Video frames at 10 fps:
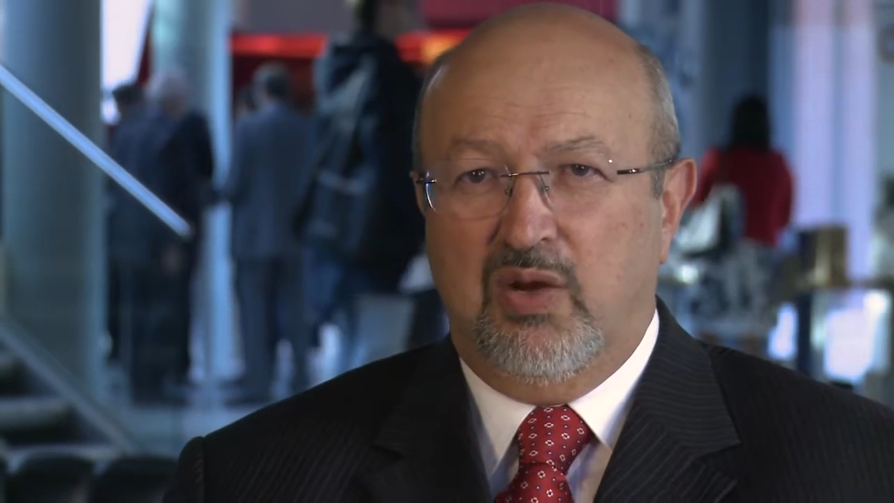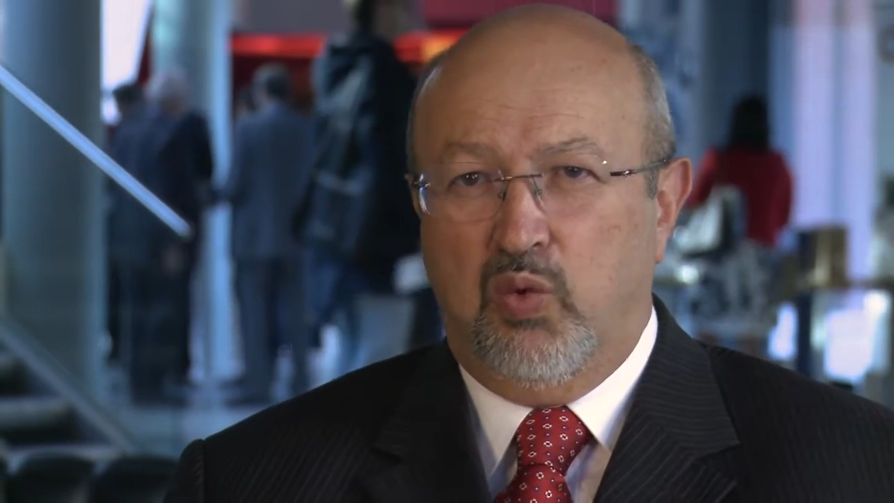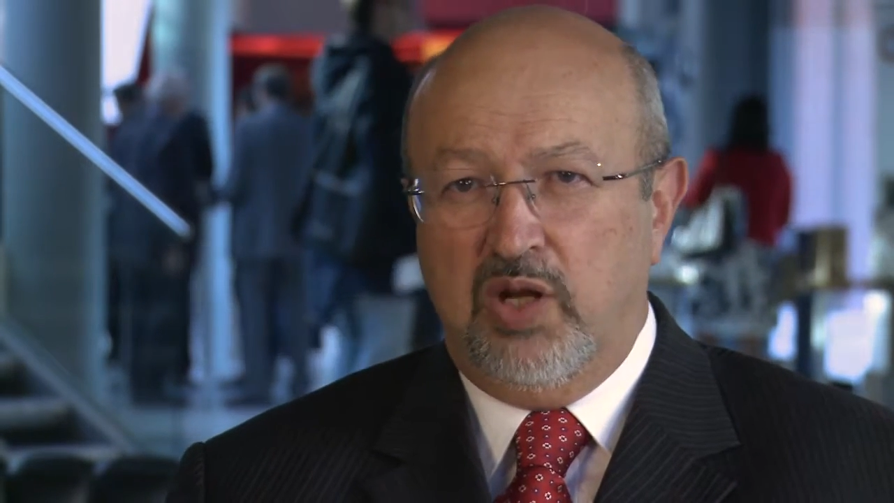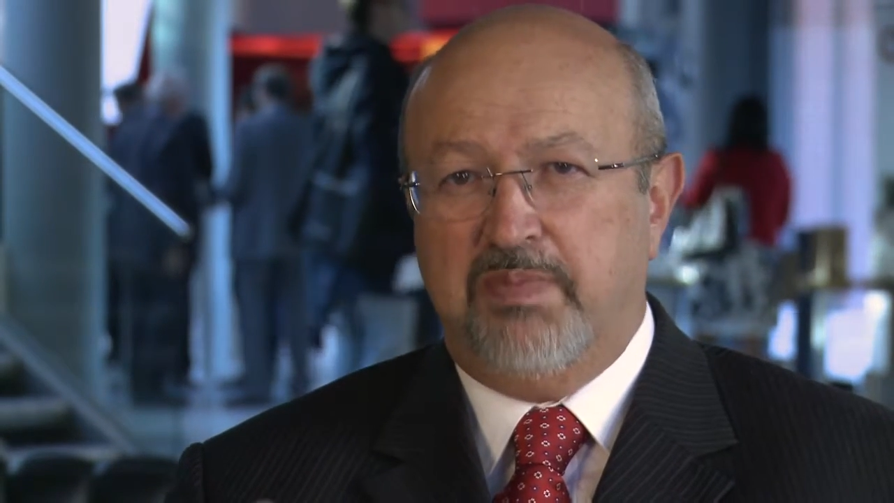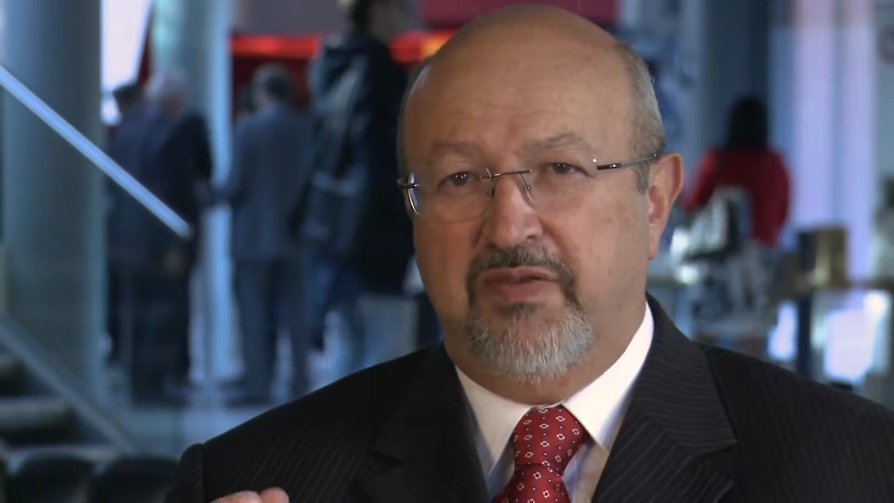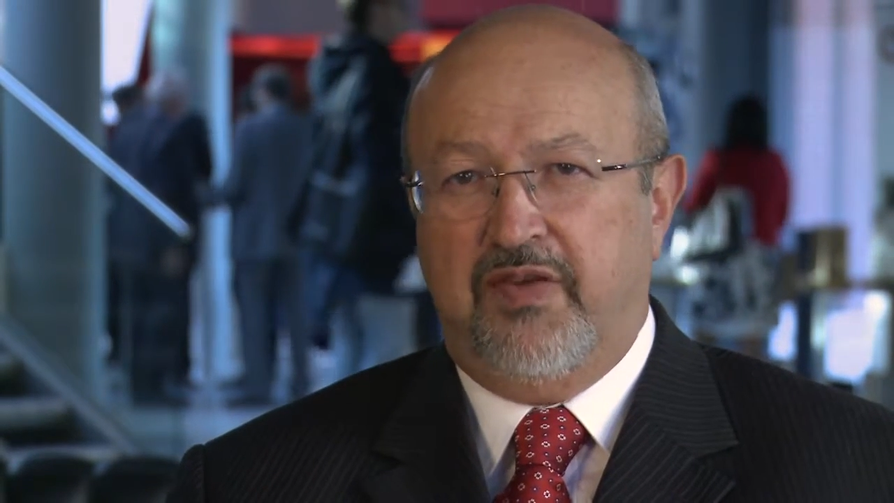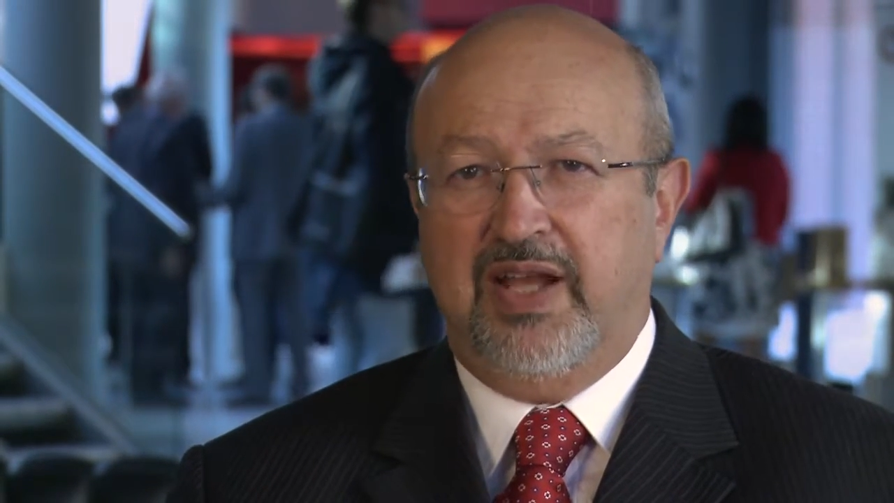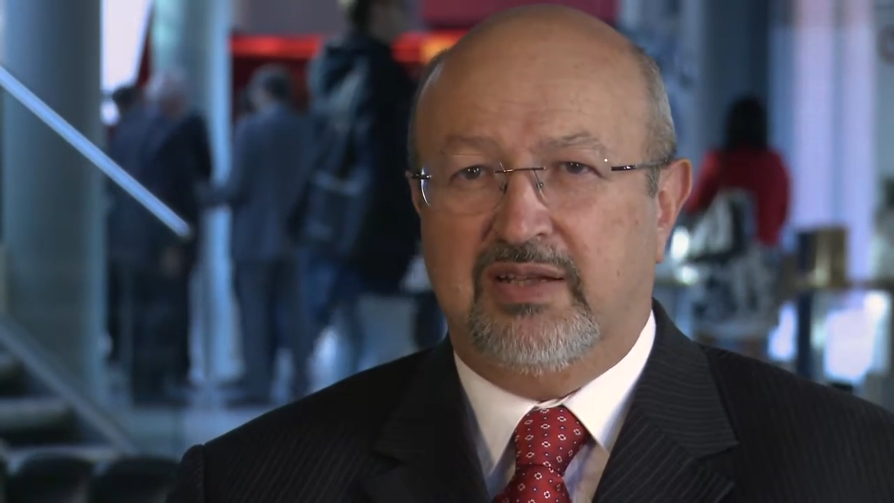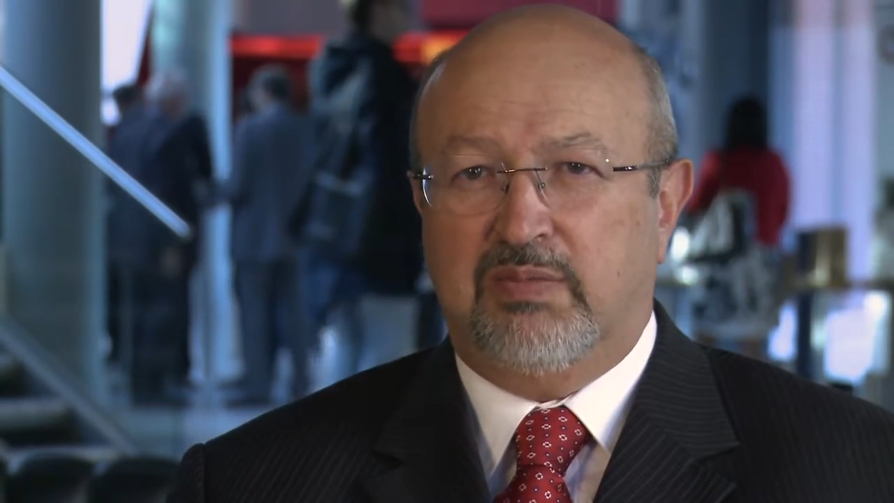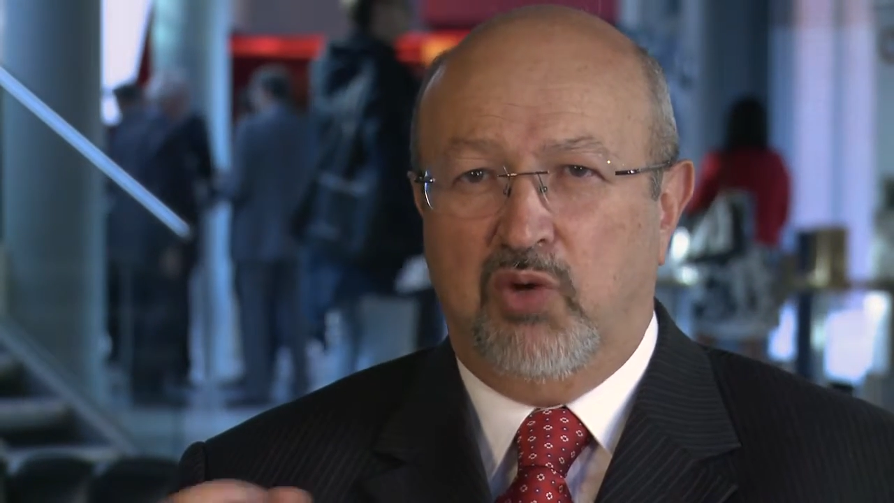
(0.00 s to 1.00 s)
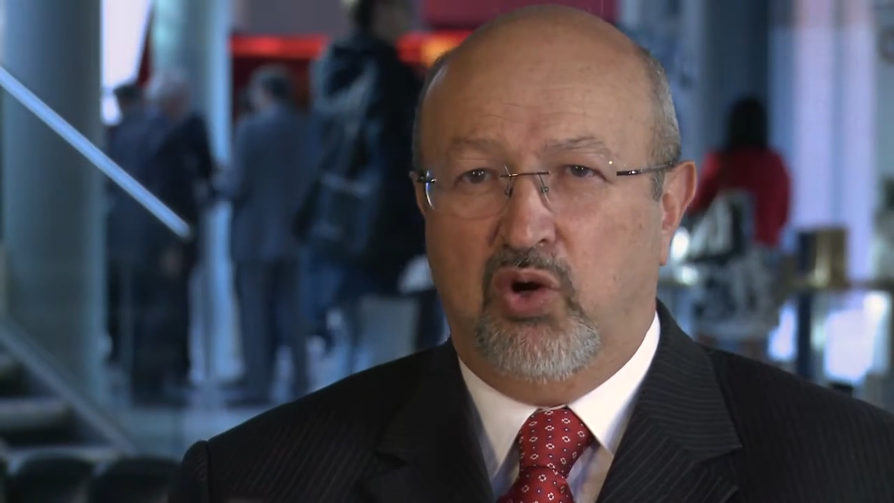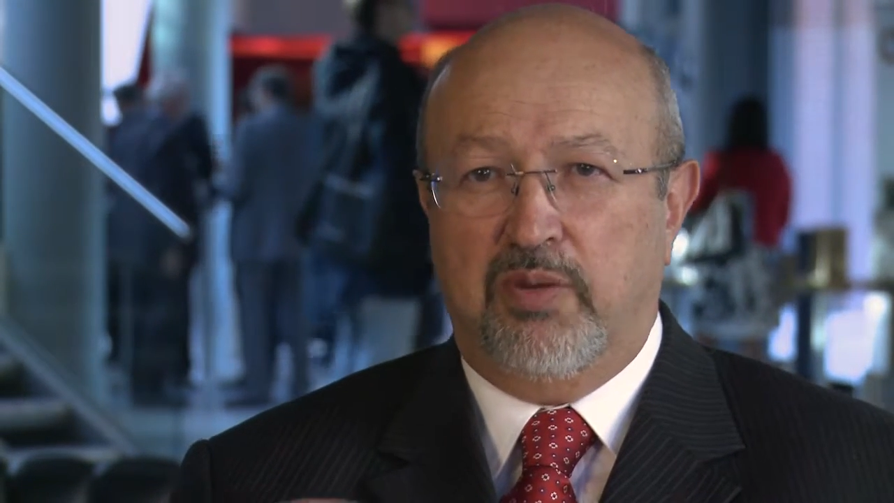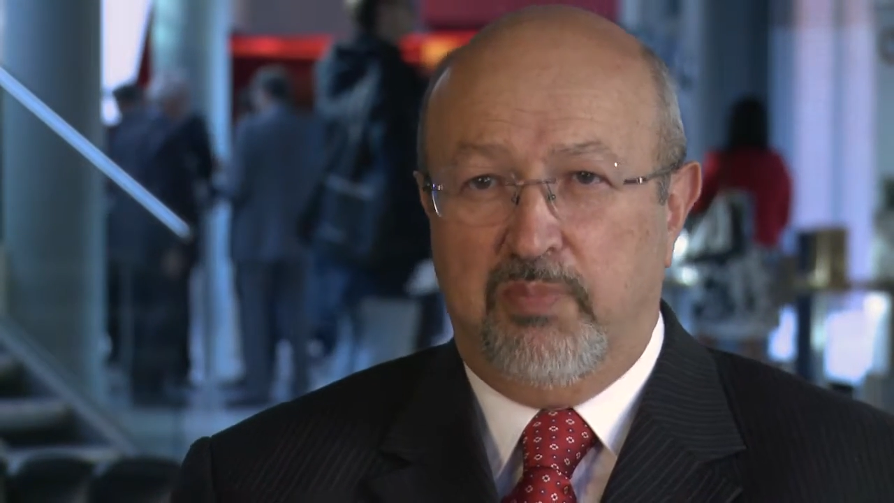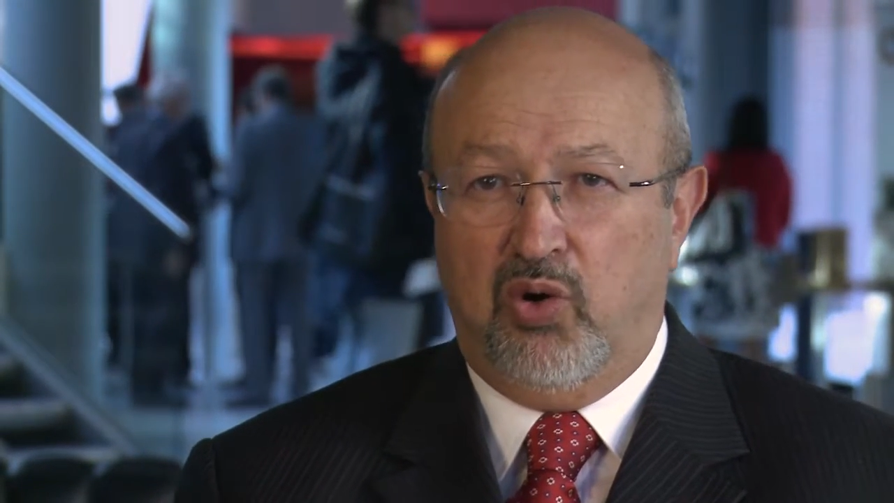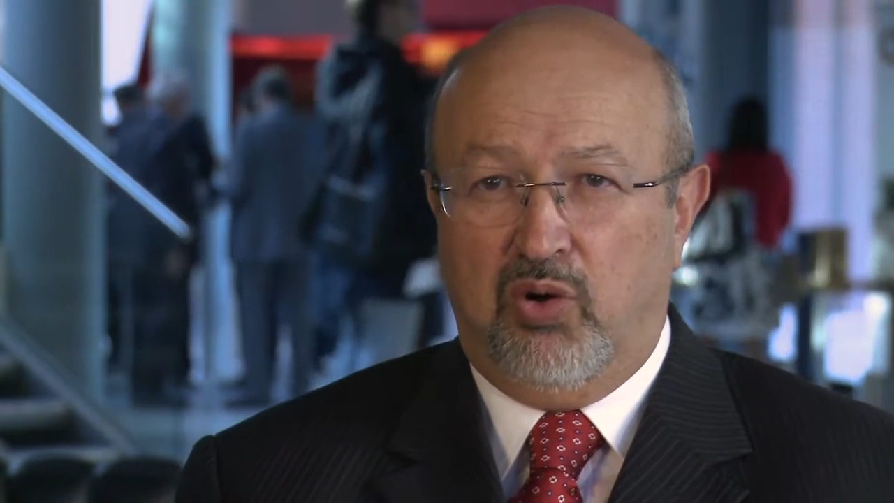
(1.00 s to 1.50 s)
will be felt
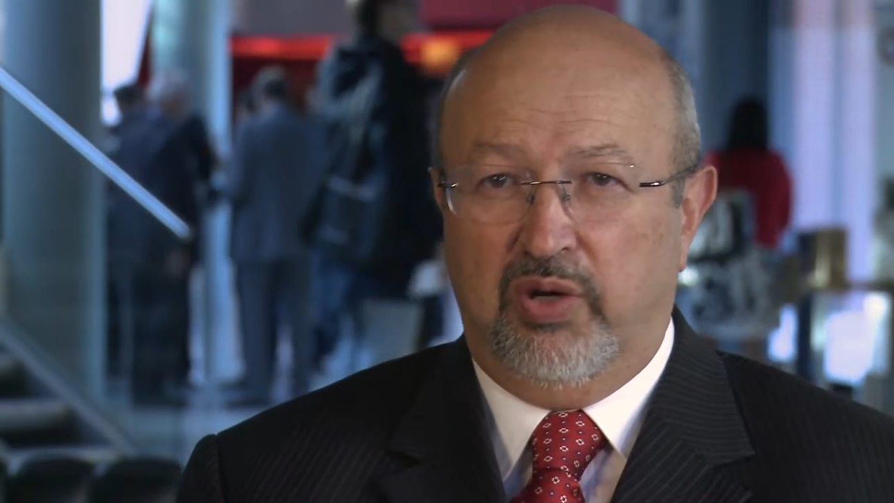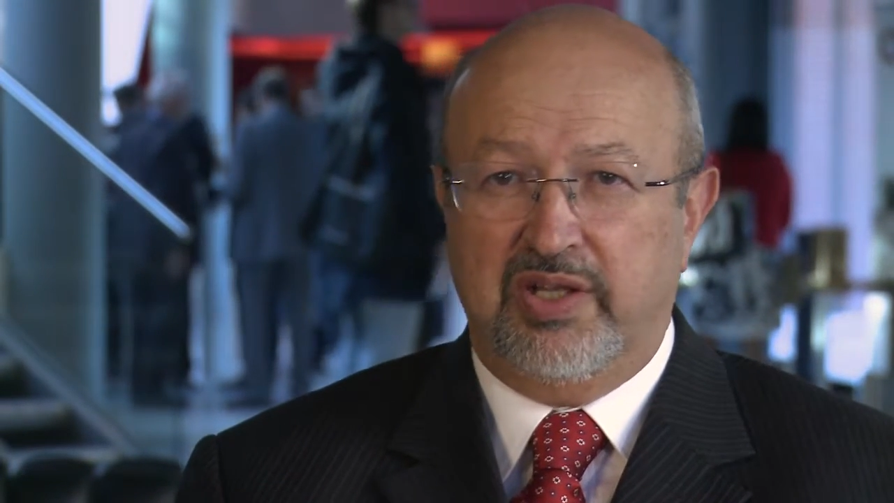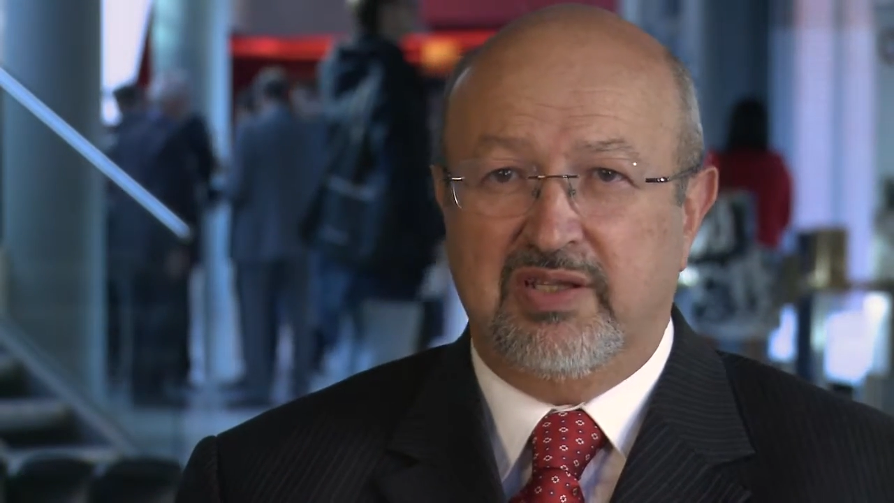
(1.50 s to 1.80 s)
more and more,